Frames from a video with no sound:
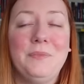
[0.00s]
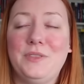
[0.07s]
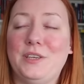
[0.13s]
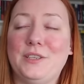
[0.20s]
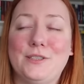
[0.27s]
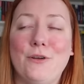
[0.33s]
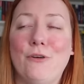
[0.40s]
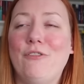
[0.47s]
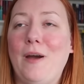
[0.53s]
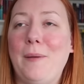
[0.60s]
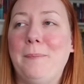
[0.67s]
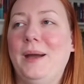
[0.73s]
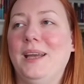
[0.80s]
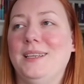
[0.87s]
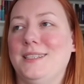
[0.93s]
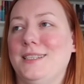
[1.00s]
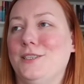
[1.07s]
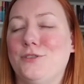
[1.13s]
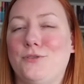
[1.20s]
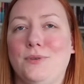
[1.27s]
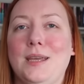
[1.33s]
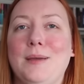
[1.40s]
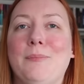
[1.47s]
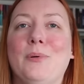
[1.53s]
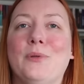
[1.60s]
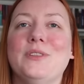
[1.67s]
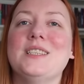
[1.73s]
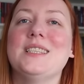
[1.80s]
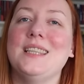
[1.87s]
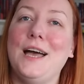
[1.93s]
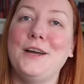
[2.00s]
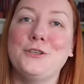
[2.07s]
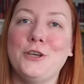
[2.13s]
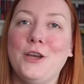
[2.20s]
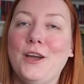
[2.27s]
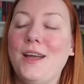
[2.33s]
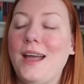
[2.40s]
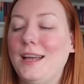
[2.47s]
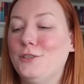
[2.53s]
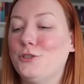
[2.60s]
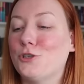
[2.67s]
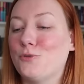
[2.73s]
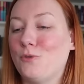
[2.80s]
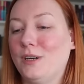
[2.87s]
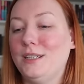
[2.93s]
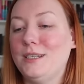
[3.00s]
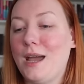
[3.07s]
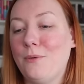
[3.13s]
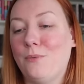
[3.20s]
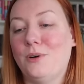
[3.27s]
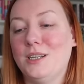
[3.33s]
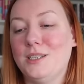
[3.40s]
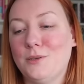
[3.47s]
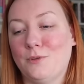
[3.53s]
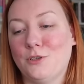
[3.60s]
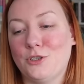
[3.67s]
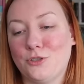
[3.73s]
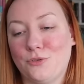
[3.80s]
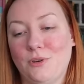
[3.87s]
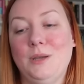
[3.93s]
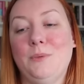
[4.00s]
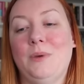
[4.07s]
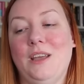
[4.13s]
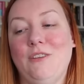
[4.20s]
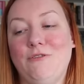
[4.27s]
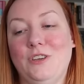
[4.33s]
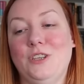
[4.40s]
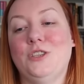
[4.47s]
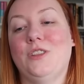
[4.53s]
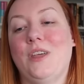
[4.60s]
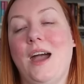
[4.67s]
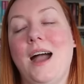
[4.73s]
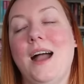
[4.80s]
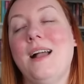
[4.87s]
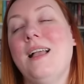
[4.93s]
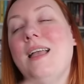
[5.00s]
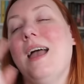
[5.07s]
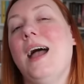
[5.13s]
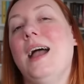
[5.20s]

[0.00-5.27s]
there's no vampires in Scream, but the slasher, I just wanted, I wanted to watch Scream when I finished that.